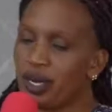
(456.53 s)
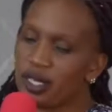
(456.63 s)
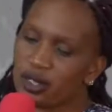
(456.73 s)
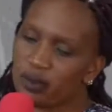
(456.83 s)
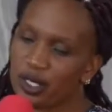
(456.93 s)

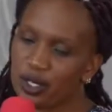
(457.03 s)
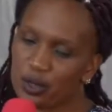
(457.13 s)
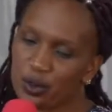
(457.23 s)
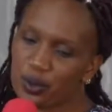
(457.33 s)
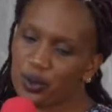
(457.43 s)
brings me
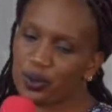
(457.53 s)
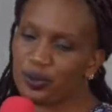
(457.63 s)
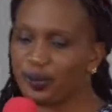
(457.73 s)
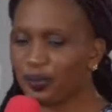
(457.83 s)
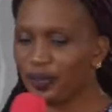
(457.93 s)
to
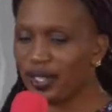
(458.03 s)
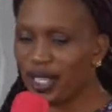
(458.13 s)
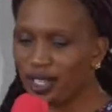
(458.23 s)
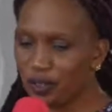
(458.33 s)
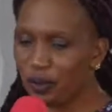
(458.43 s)

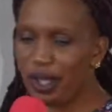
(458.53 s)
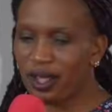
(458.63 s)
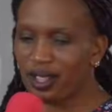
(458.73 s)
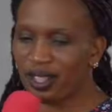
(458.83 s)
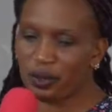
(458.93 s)

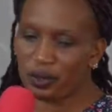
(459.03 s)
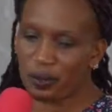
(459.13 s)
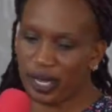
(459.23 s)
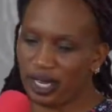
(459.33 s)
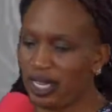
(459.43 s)
my good
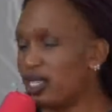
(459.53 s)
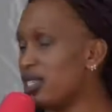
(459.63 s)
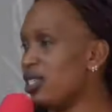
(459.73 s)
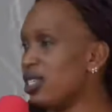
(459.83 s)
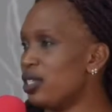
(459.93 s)

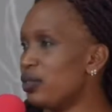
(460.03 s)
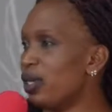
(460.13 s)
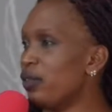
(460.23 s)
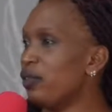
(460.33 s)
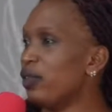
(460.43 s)
panelists, just to
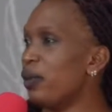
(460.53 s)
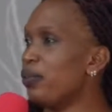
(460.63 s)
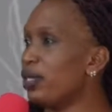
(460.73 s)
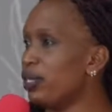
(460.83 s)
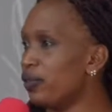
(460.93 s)
give you a
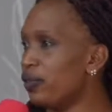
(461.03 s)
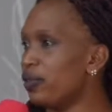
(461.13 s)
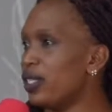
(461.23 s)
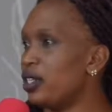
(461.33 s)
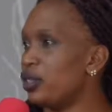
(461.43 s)
brief
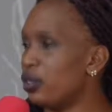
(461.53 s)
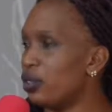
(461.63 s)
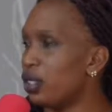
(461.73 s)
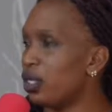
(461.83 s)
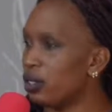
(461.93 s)
session
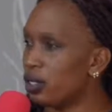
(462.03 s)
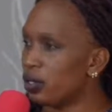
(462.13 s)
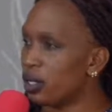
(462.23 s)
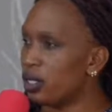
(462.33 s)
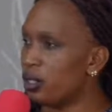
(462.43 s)
to
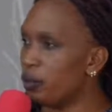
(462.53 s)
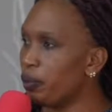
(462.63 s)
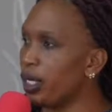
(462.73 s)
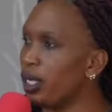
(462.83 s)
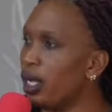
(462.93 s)
introduce this
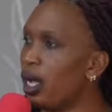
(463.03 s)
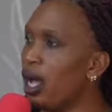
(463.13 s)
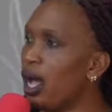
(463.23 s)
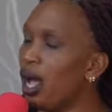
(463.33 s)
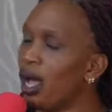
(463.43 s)
topic.
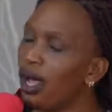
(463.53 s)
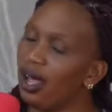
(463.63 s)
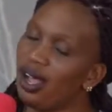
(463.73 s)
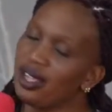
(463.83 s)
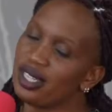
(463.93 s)

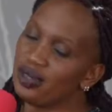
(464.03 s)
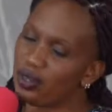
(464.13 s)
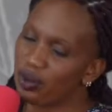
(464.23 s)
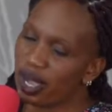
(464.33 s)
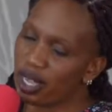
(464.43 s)
I just
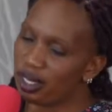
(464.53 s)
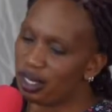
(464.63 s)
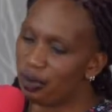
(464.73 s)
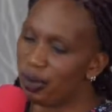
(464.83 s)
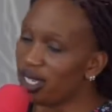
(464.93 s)
want to
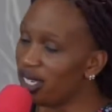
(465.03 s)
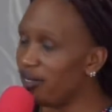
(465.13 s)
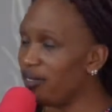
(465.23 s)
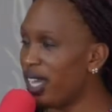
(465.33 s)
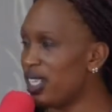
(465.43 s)
ask, what
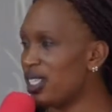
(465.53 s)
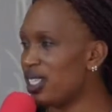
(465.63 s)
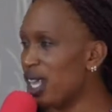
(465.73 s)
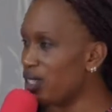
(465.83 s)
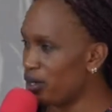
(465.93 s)
defines a